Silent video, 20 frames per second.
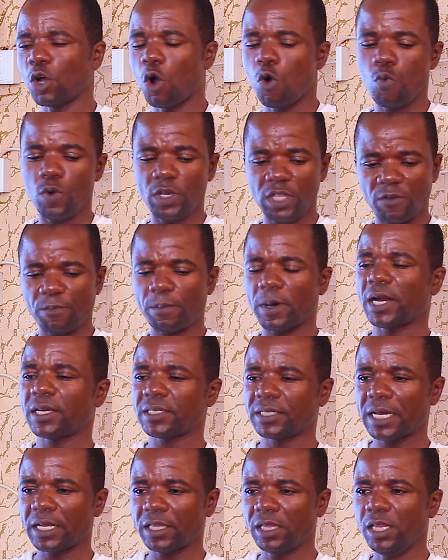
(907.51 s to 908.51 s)
on which the
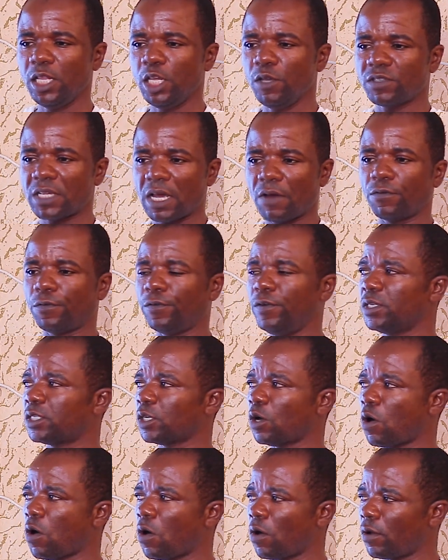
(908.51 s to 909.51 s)
parasite lives and feeds
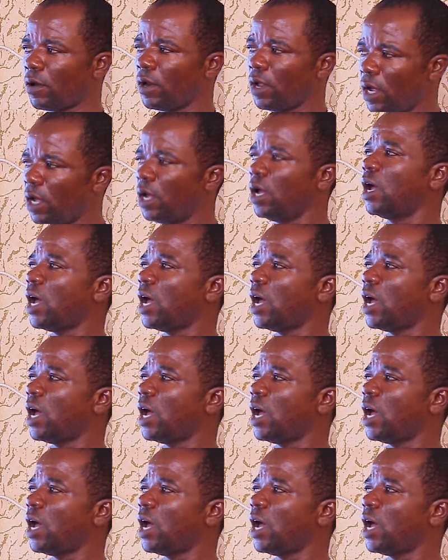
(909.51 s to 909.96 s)
on